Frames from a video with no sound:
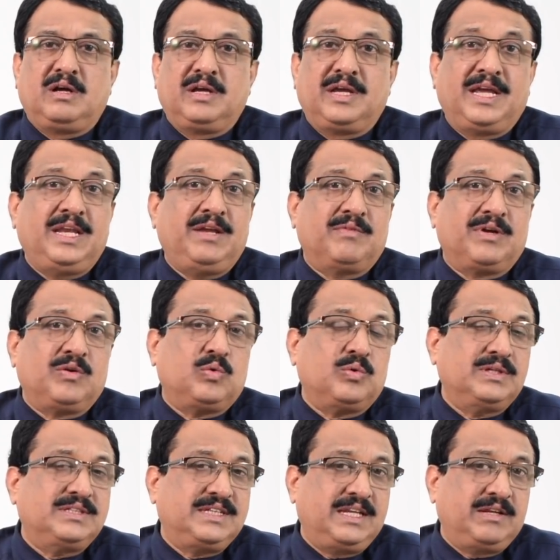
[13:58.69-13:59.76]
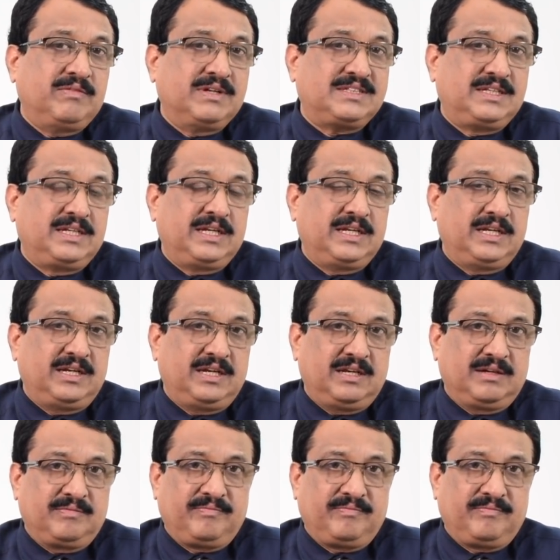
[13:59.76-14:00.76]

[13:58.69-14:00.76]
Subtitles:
anyone who is investing in India?